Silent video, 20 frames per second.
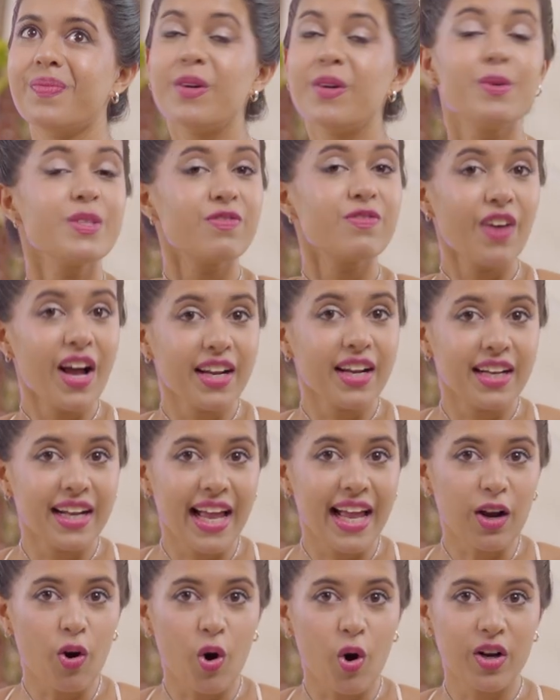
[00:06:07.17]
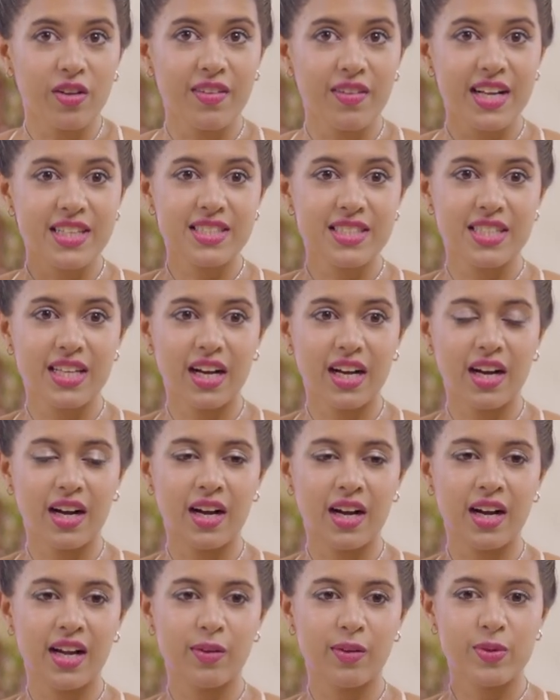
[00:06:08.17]
It was fun, like all of us,
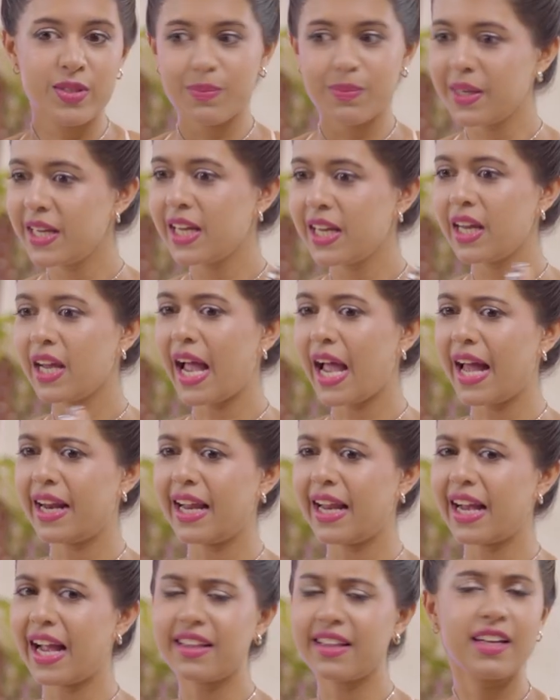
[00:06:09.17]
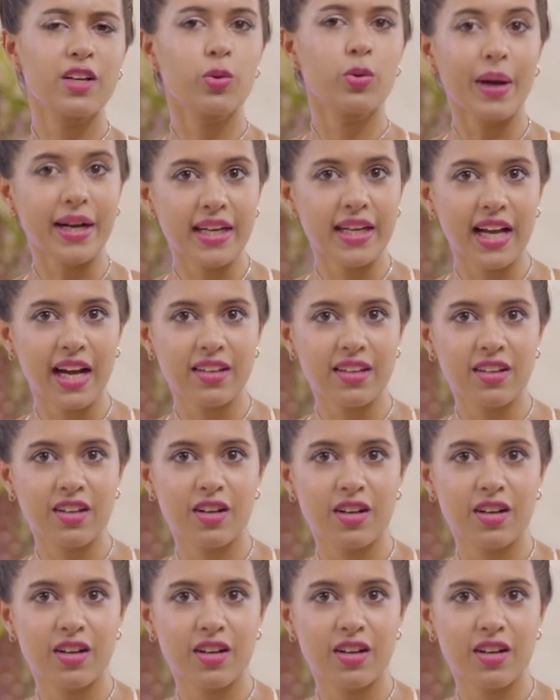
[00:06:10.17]
uh, it was me and like I think twenty other